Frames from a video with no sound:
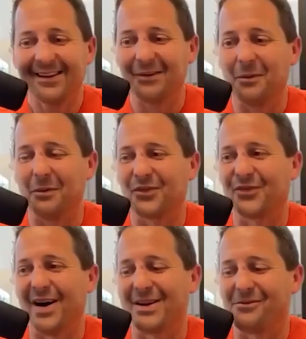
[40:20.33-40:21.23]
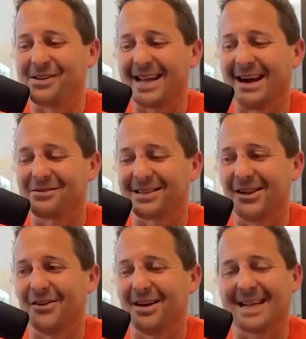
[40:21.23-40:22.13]
What was funny was I was
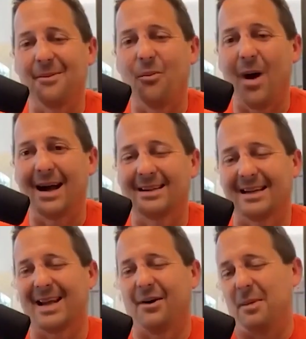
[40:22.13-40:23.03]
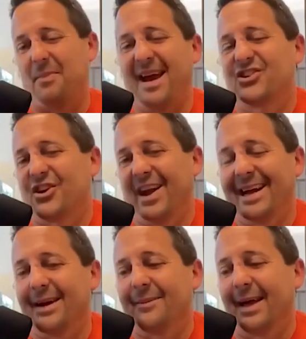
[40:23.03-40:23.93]
literally, that's how impatient
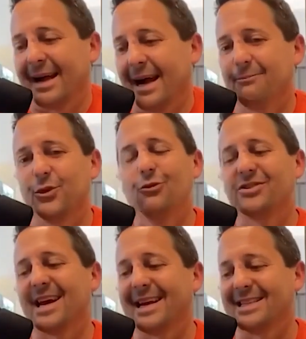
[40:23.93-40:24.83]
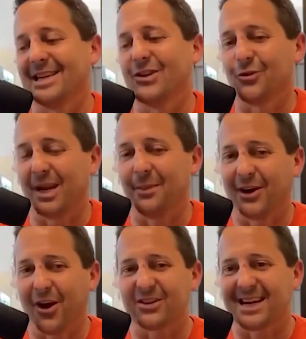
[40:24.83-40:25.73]
I am. Like, I'm 2 seconds into it, and I'm
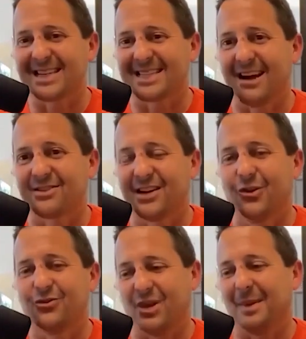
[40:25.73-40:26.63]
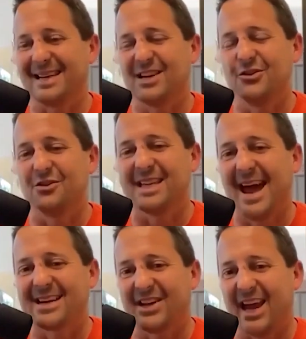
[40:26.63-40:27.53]
like, oh, this guy sounds like Duce. So I'm like sending you a
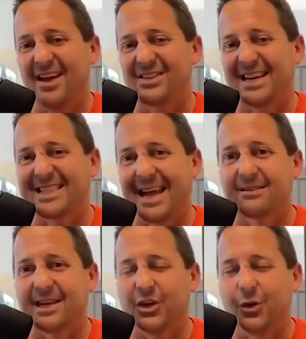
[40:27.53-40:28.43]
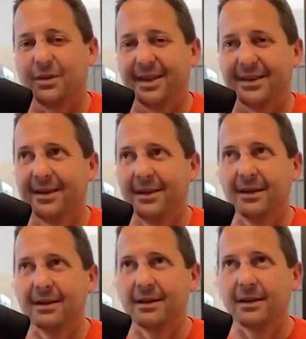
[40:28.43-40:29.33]
text like, hey, this guy sounds like you. And then
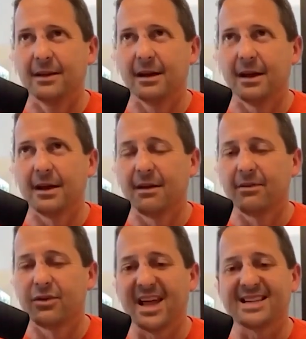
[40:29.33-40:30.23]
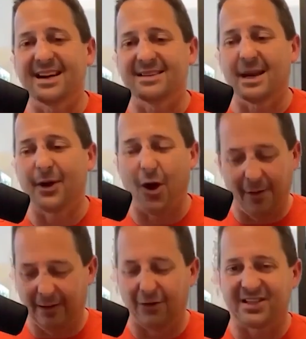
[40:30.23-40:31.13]
10 seconds later, I'm like,
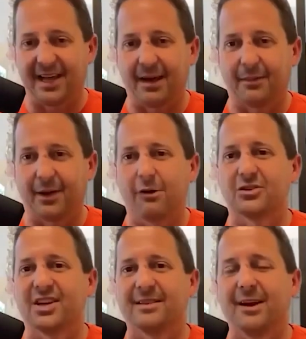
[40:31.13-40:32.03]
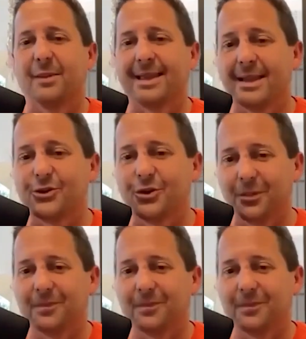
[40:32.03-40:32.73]
oh, he looks like, I'm like, oh, shit, never mind, that is you.